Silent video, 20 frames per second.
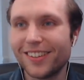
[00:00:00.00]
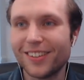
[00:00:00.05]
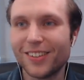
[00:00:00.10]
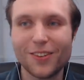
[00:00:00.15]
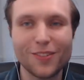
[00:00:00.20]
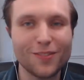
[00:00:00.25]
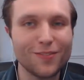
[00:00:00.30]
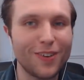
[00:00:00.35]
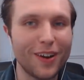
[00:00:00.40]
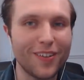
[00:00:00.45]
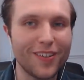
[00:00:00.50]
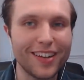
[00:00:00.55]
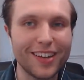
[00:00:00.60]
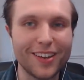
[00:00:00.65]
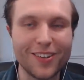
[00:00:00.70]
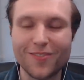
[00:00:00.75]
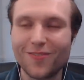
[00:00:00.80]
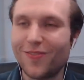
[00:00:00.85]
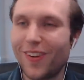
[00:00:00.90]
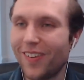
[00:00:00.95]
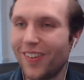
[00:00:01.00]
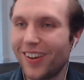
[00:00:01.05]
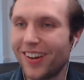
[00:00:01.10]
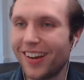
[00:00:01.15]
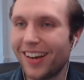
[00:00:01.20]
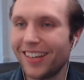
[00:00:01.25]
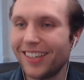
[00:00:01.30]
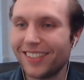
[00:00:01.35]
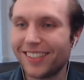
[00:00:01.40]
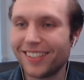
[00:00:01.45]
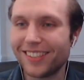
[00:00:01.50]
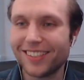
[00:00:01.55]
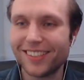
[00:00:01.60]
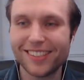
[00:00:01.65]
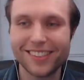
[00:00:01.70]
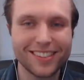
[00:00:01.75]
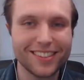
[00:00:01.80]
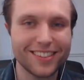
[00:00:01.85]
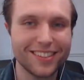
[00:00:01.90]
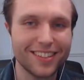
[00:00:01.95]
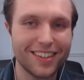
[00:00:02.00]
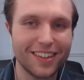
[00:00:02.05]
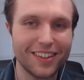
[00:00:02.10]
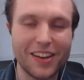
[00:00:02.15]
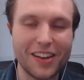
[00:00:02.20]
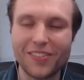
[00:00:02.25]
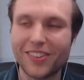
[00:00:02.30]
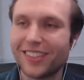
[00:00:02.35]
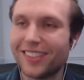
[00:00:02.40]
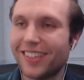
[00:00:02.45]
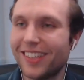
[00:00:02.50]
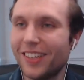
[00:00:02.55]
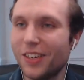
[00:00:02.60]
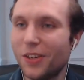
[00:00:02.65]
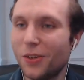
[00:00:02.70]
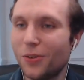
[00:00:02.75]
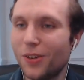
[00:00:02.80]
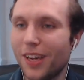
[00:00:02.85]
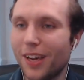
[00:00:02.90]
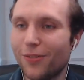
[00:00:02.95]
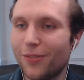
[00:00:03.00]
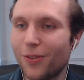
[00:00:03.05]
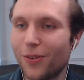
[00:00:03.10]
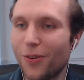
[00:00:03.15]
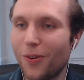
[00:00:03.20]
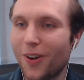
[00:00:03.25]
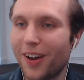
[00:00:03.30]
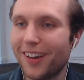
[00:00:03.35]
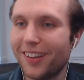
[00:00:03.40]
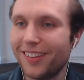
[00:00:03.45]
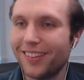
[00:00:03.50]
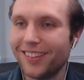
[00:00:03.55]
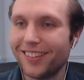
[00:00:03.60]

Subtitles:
Very, very nice. I never seen you here for a while.